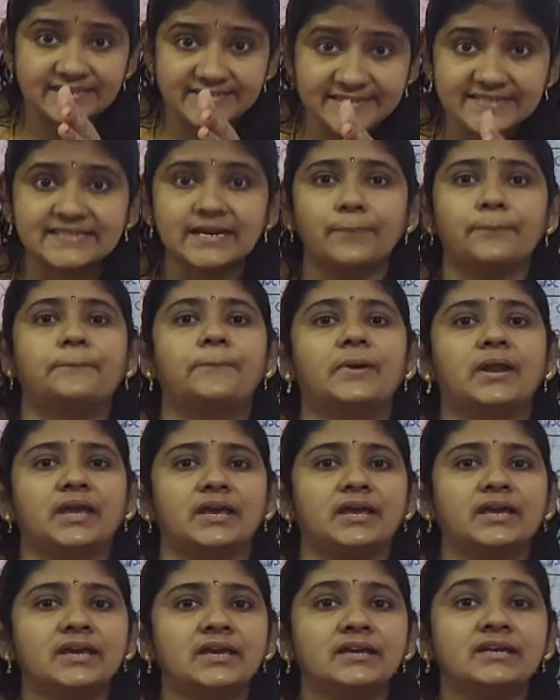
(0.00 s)

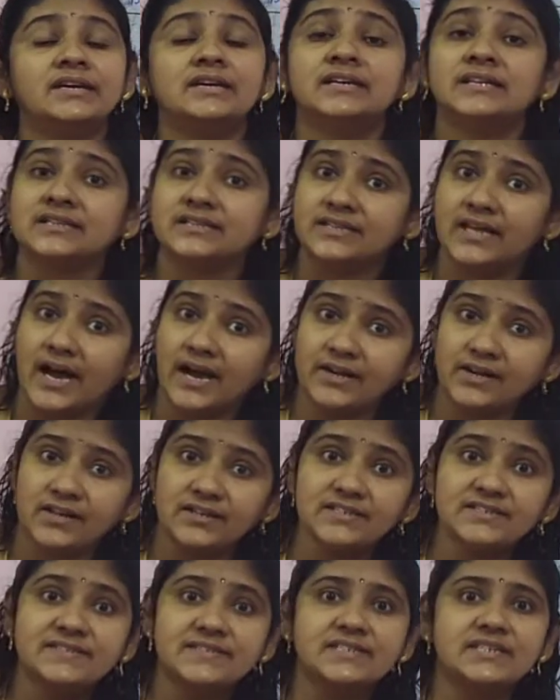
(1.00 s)
supply, that
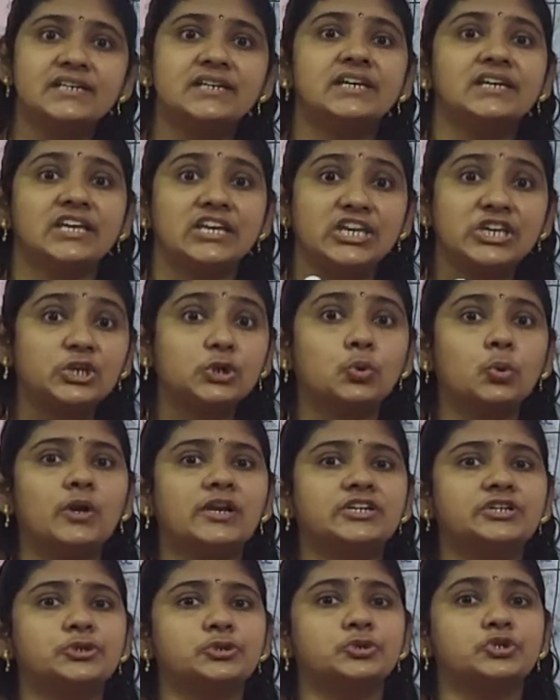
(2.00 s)
is
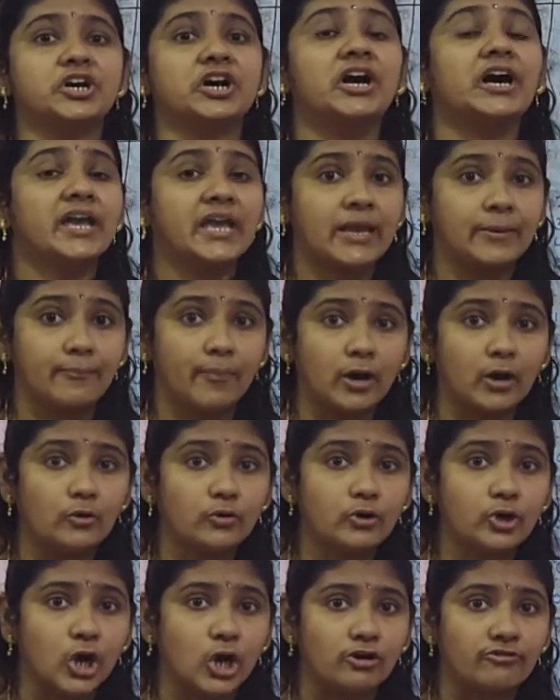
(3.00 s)
equal to the
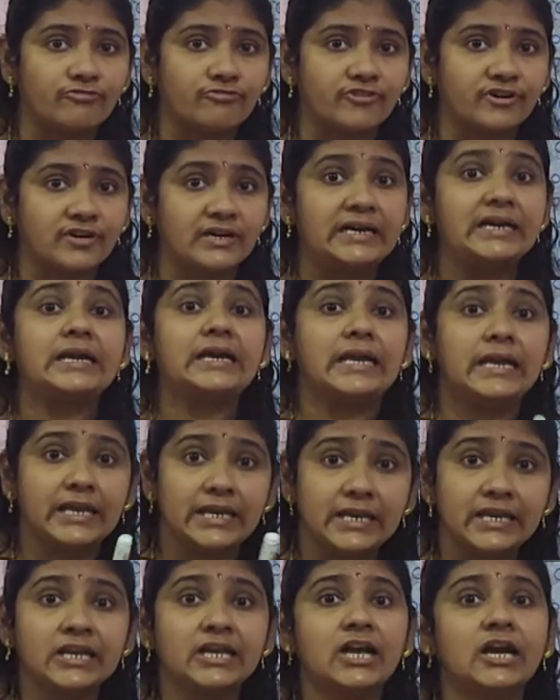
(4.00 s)
amount of
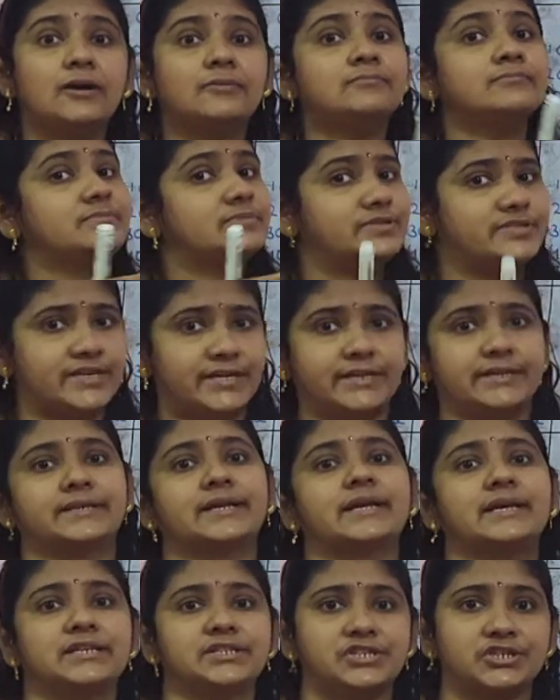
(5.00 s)
income
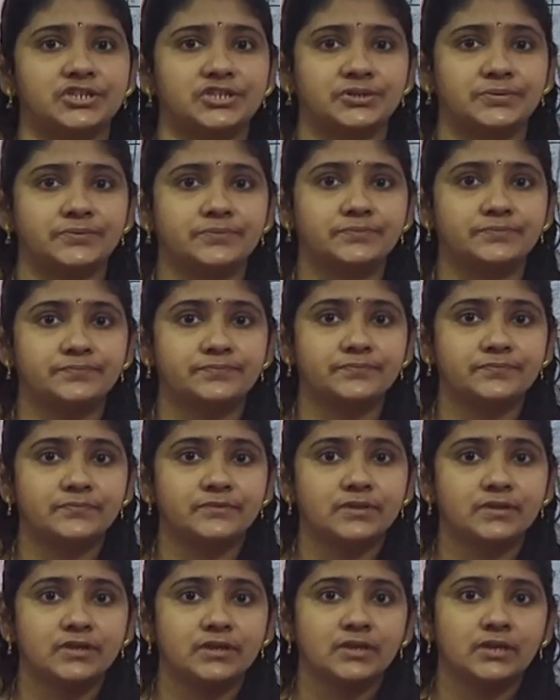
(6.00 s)
generated.
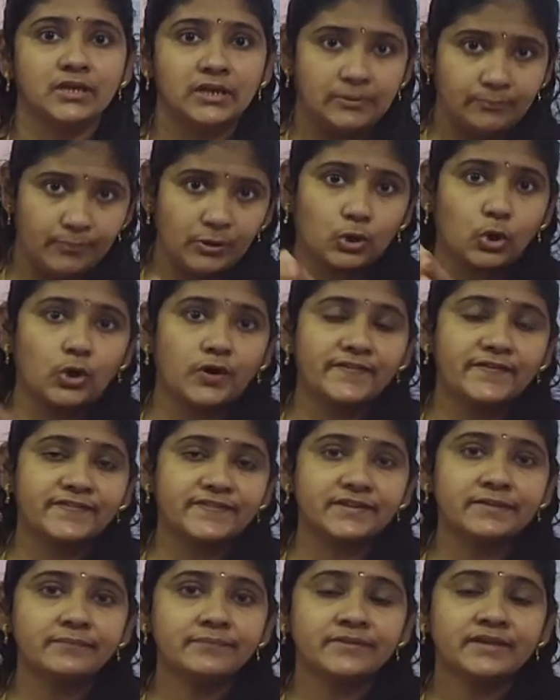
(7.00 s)
Because
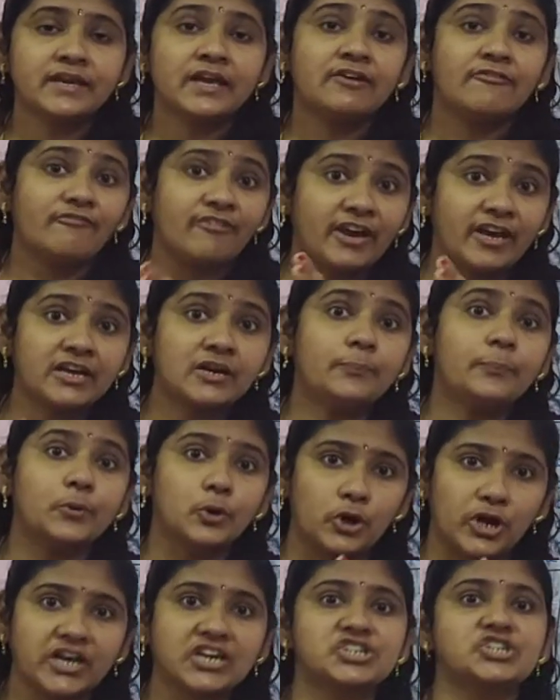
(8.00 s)
when
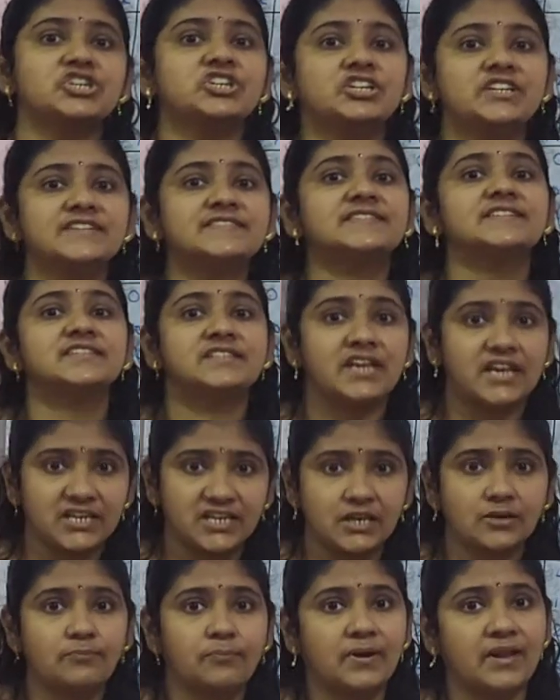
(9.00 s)
production is
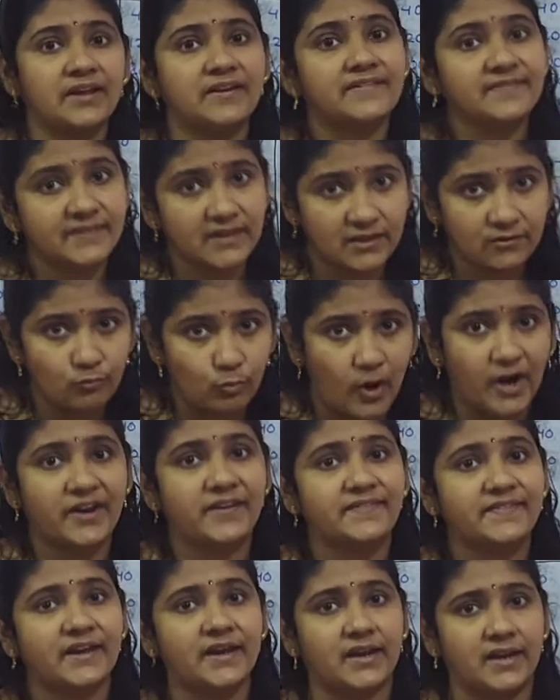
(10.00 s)
taking place in one
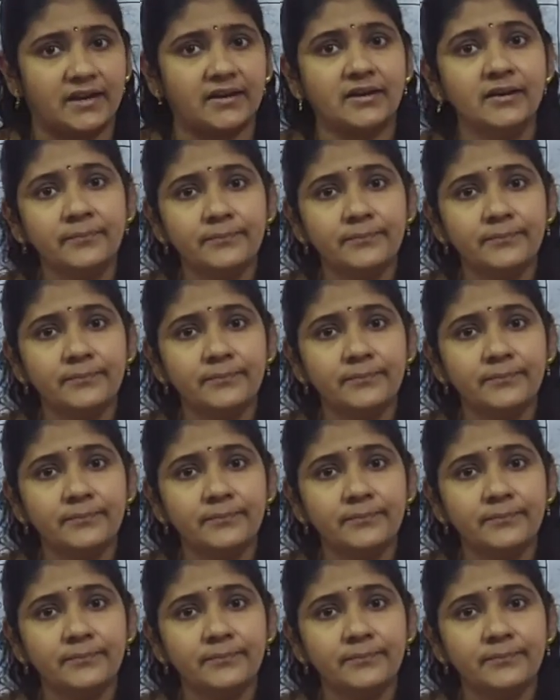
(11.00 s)
side,